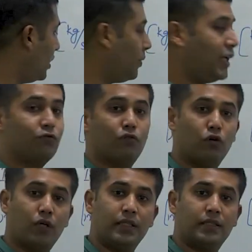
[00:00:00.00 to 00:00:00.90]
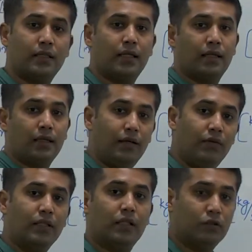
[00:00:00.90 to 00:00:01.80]
the mass flow rates that are
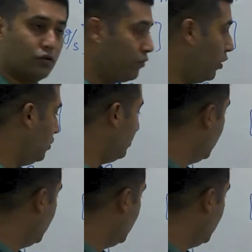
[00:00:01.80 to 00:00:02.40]
leaving the control volume.